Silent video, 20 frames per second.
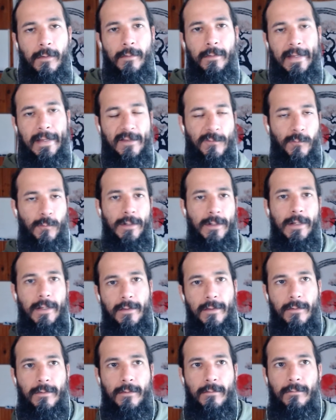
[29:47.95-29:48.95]
That's what it
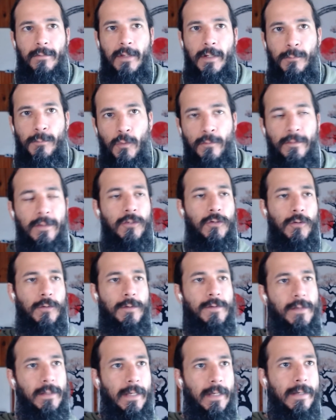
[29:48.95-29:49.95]
is. They're moving
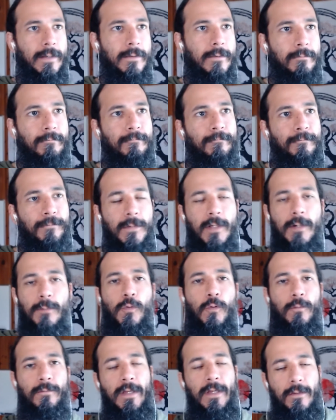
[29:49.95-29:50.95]
towards the light. They're
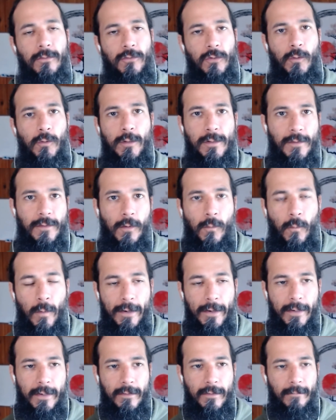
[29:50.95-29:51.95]
moving towards
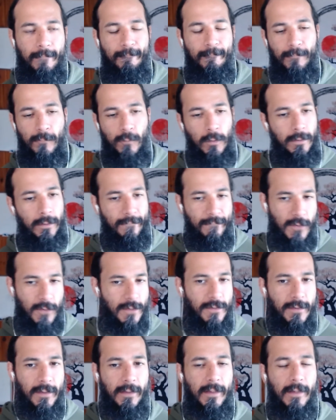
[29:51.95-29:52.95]
awareness. Well, the
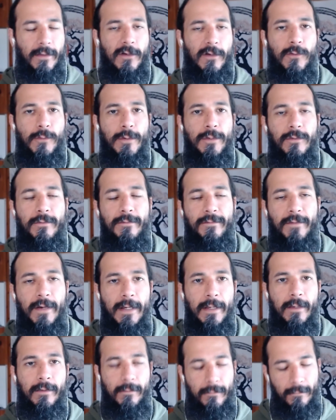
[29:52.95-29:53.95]
first thing that they're going to
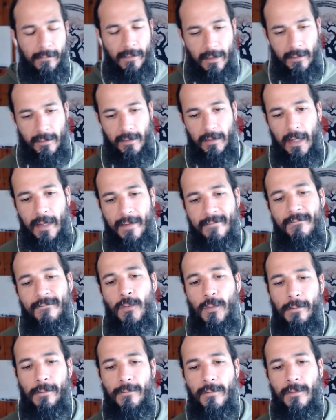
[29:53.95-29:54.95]
find, these life
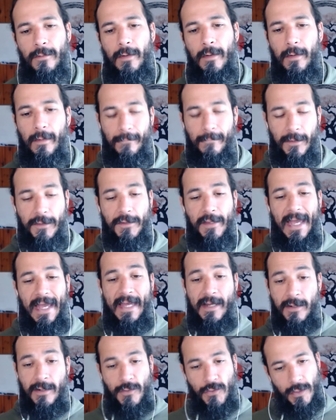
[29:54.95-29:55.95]
forms, this
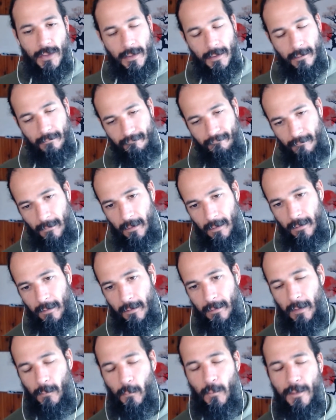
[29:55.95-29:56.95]
energy
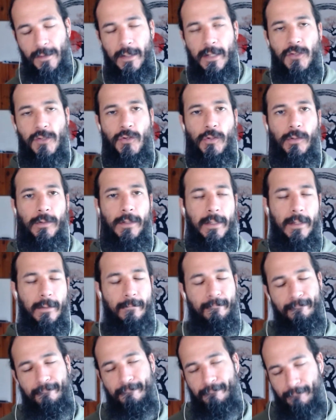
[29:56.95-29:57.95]
that was
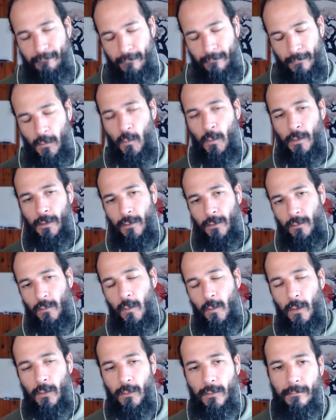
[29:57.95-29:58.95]
initially quote
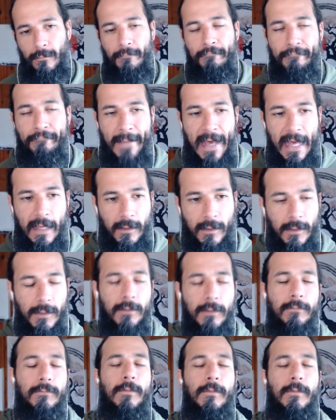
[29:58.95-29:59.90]
unquote matter,